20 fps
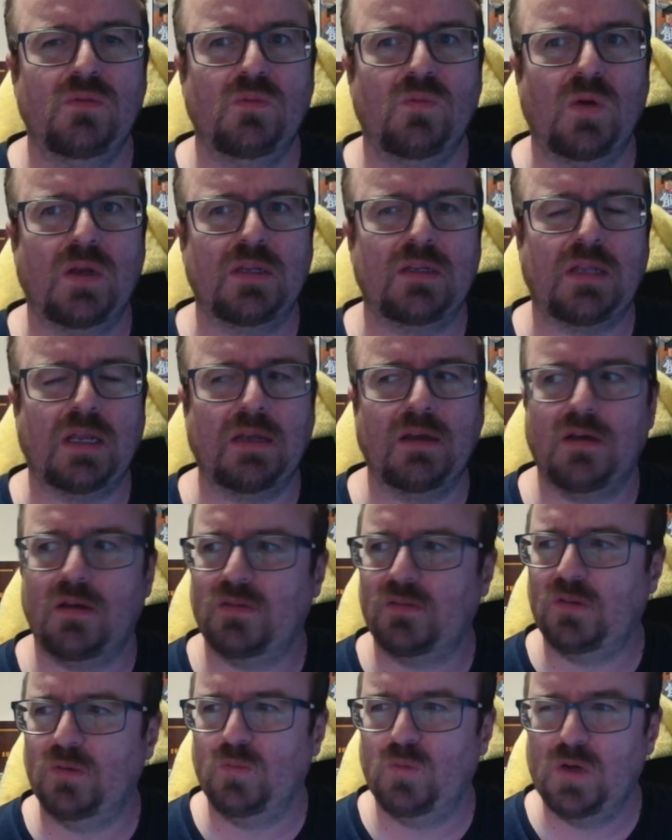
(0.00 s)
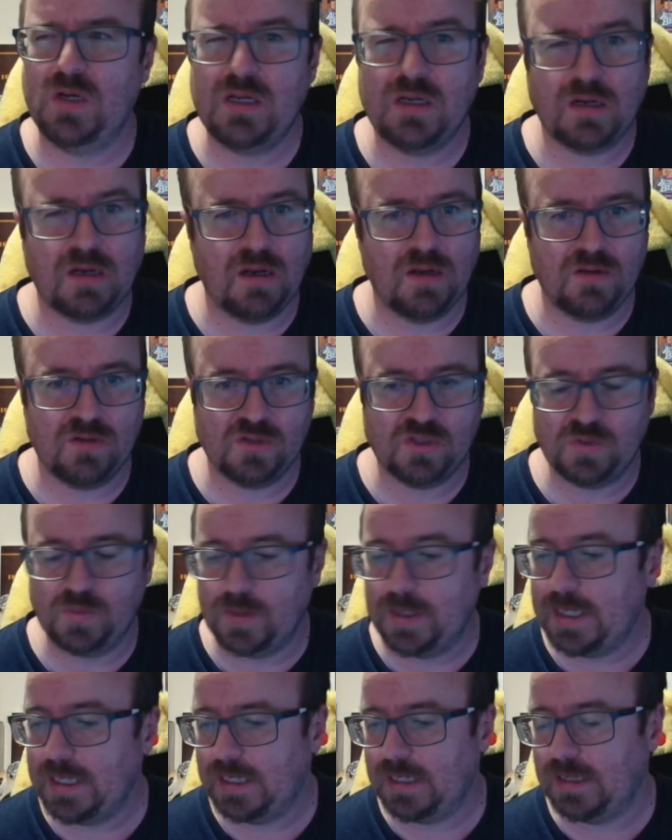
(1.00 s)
one day after work last week.